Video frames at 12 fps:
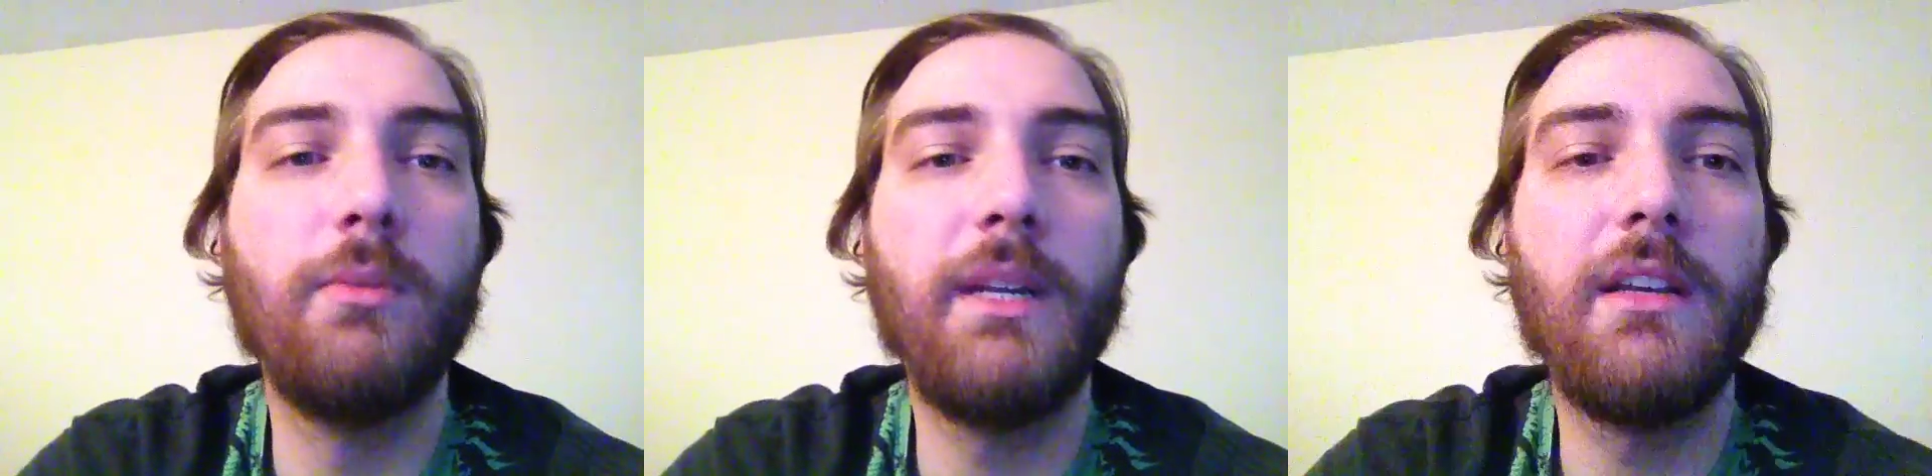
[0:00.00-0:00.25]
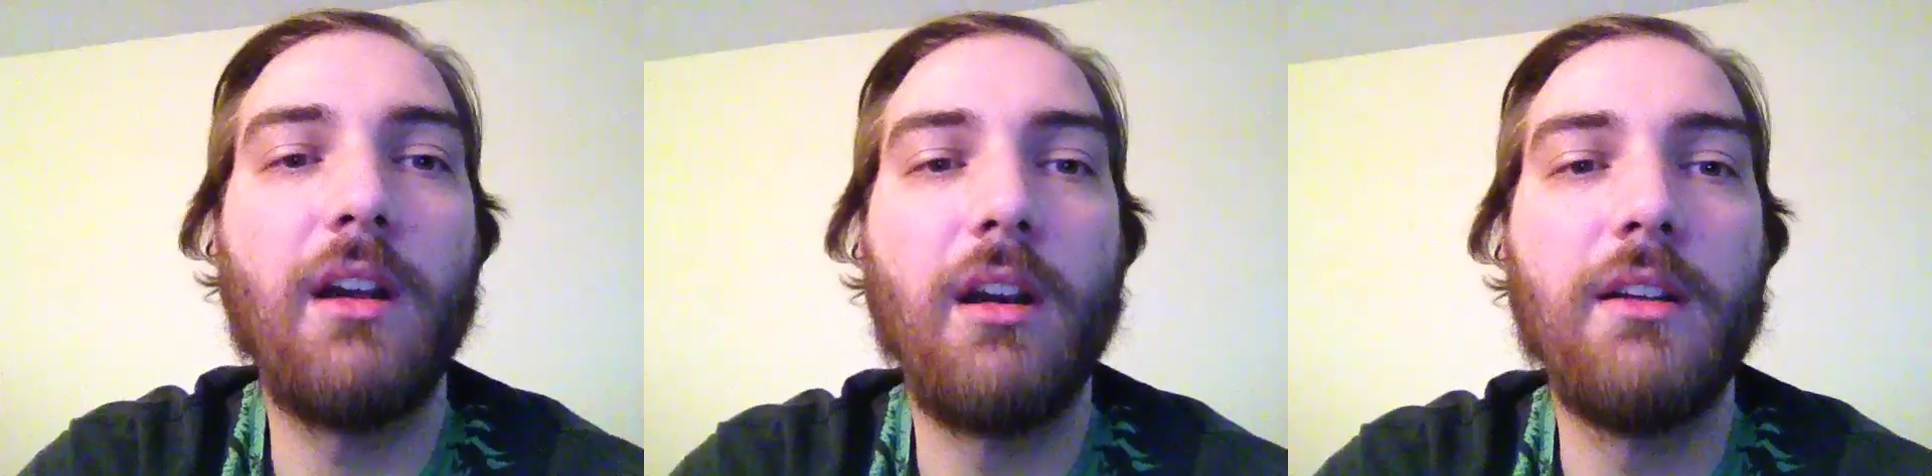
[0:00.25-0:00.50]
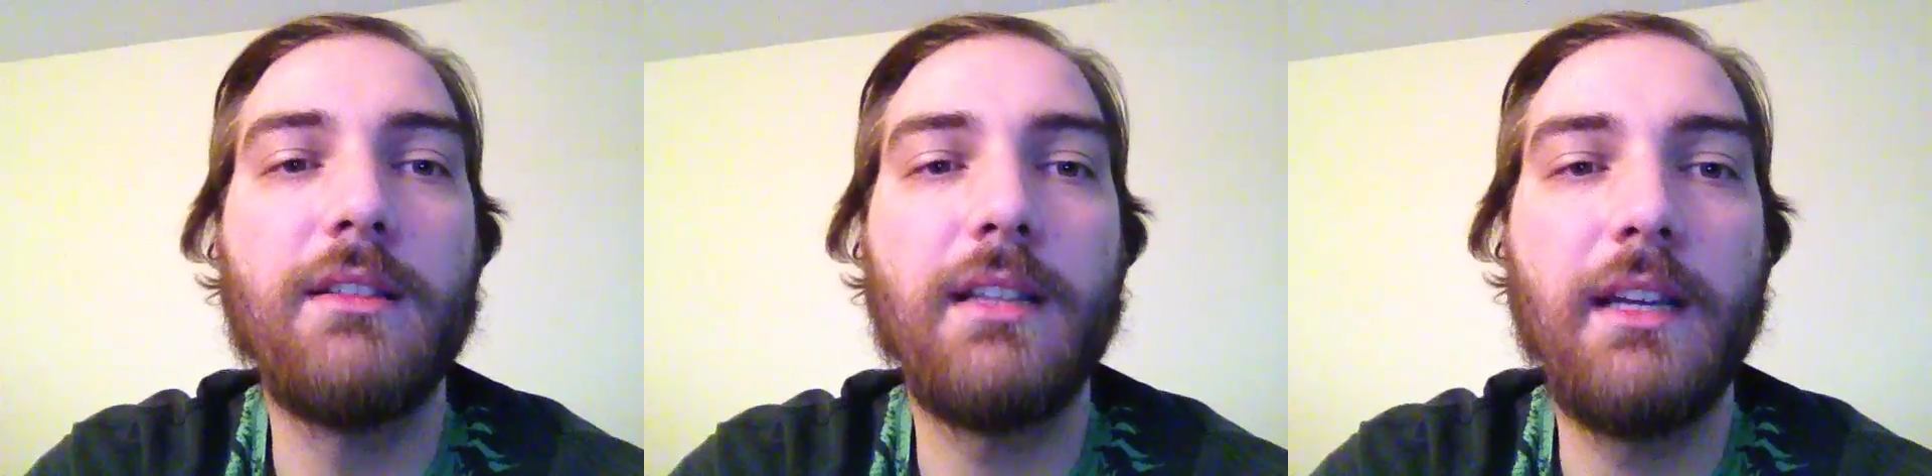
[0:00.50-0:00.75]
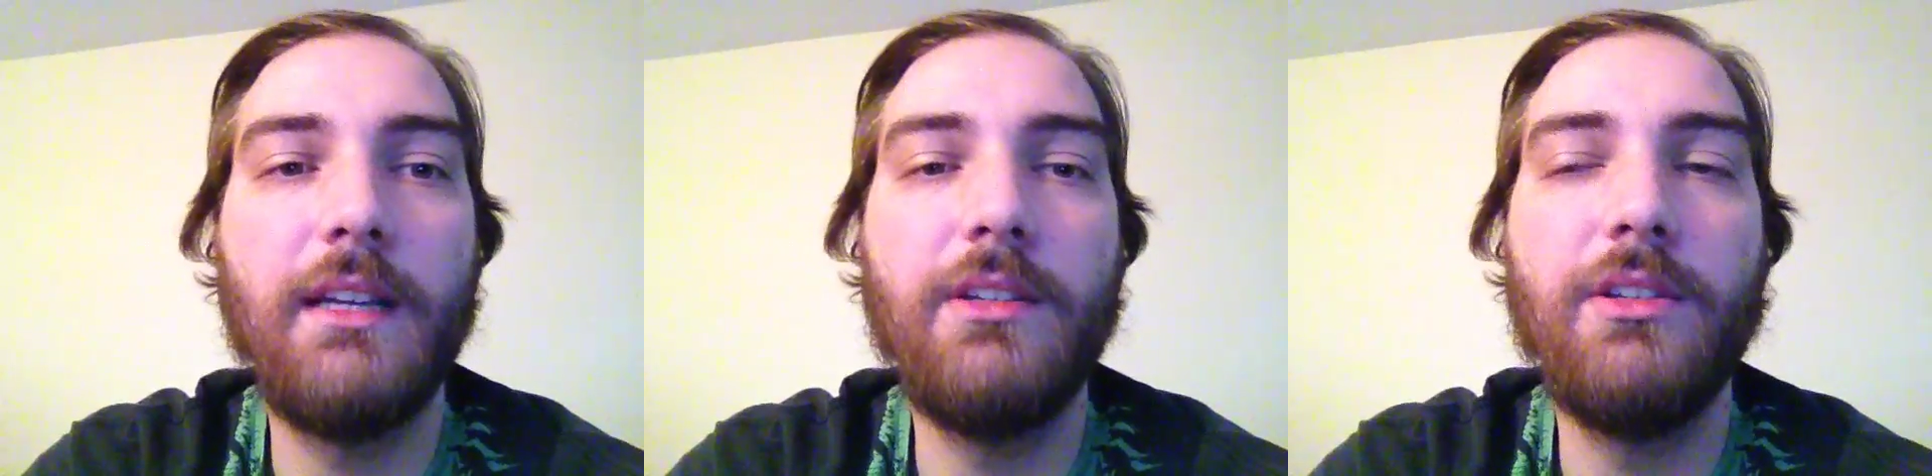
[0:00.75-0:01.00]
many cards
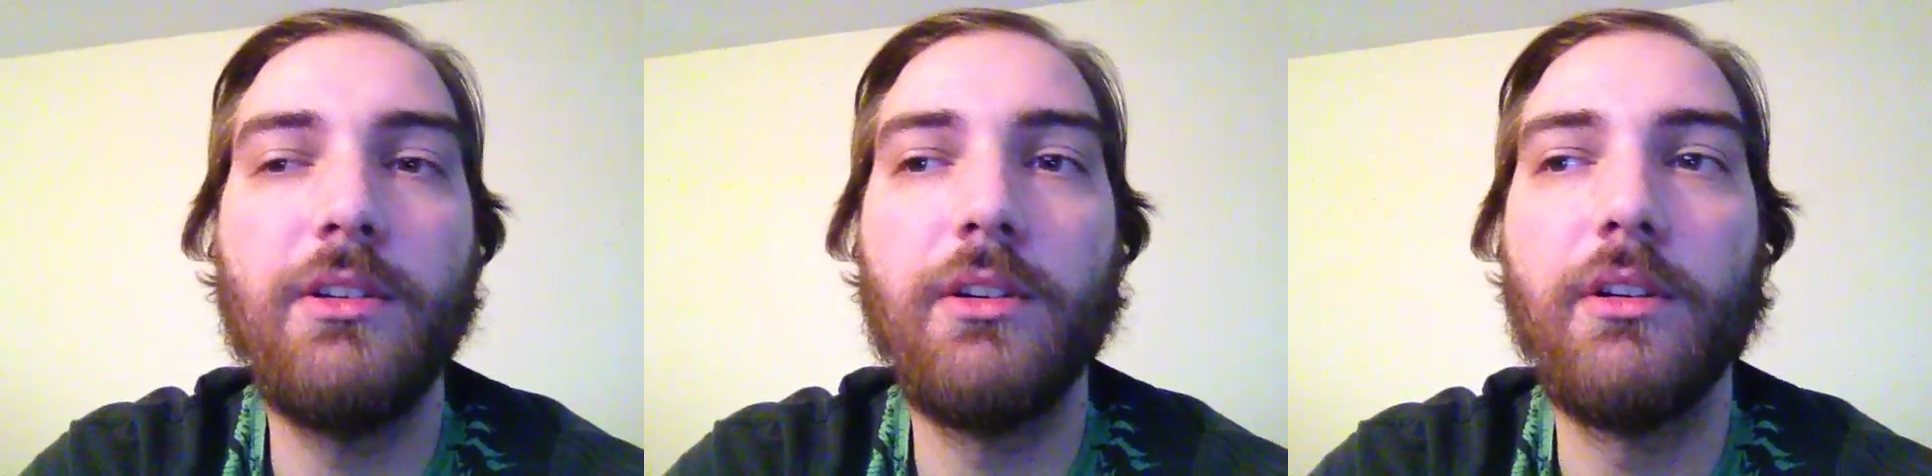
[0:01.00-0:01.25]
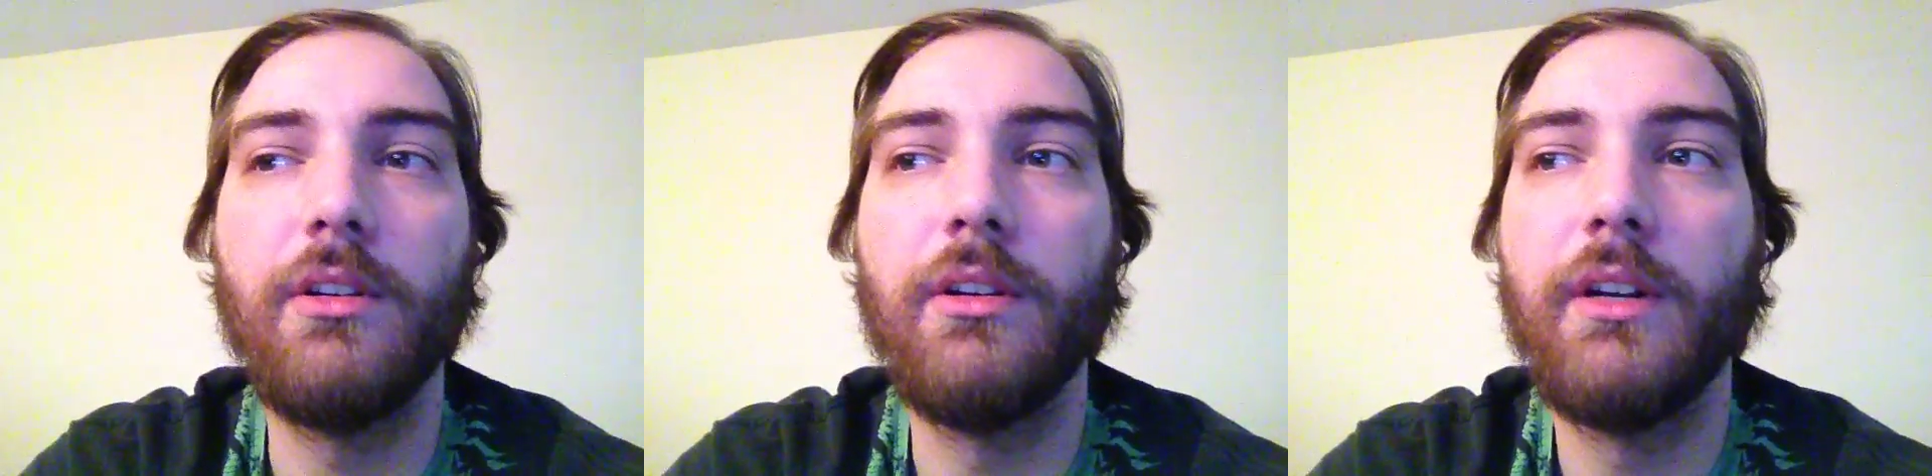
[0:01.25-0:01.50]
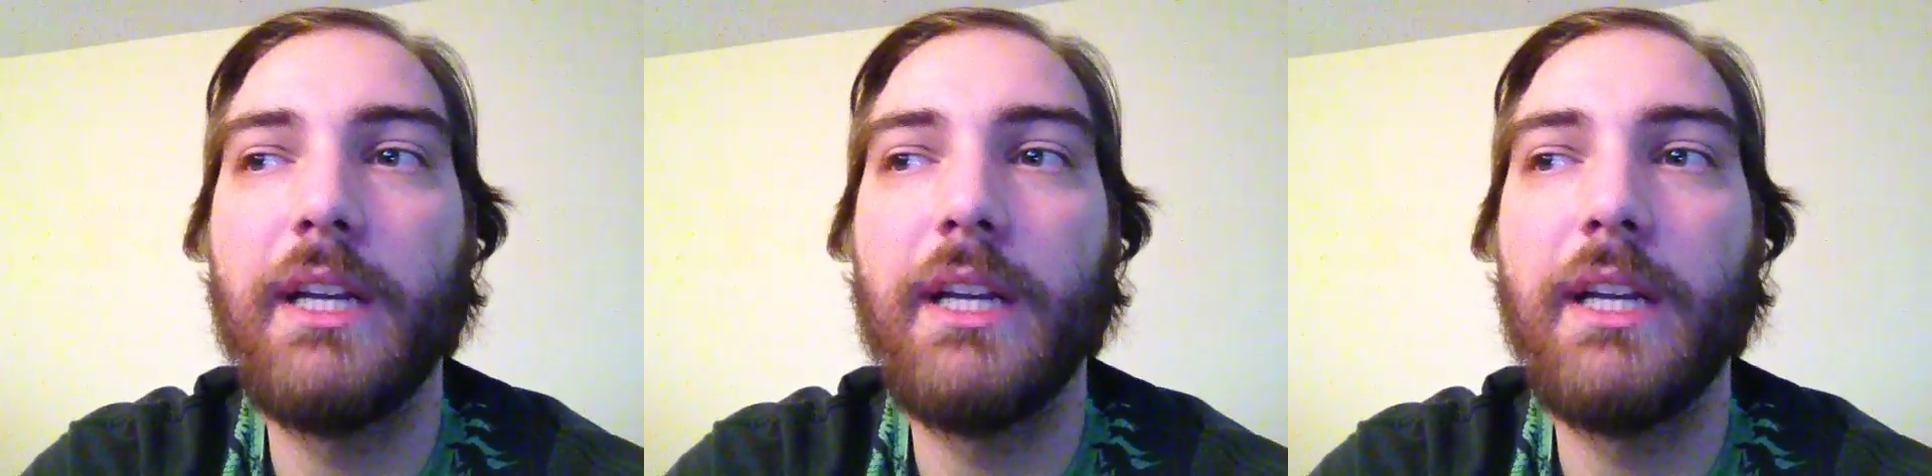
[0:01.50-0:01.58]
in your